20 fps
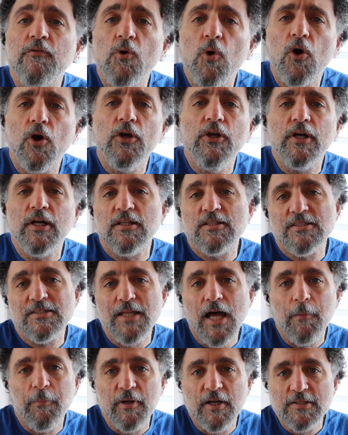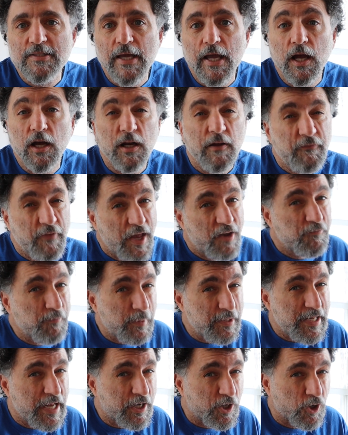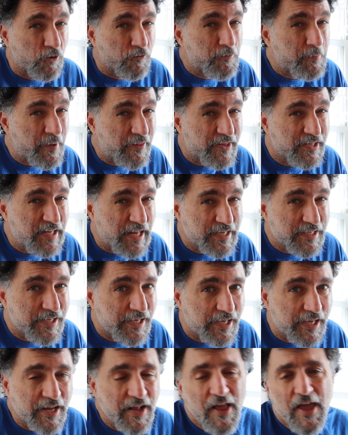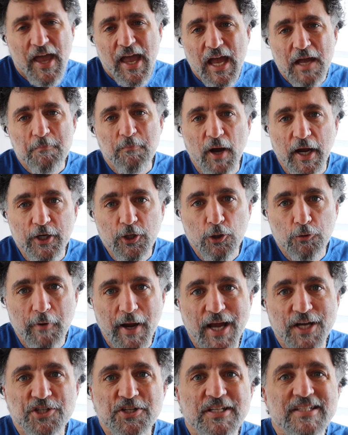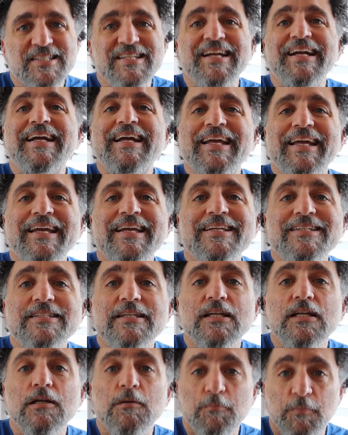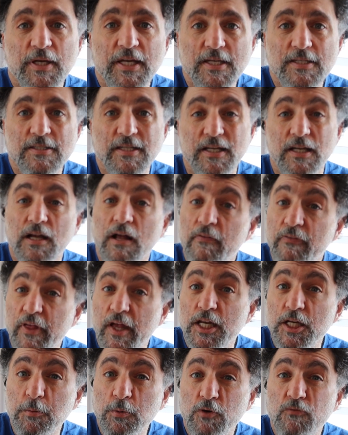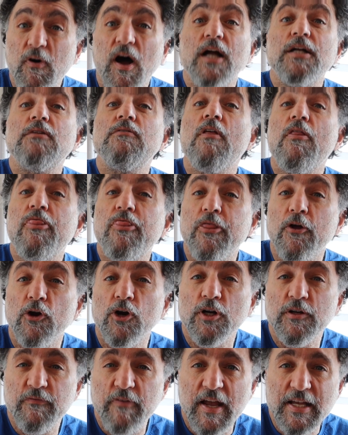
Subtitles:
if you are, you can stop in a town if they haven't been taken over by the dead king and buy new rations. Easy peasy. Then you move on to the third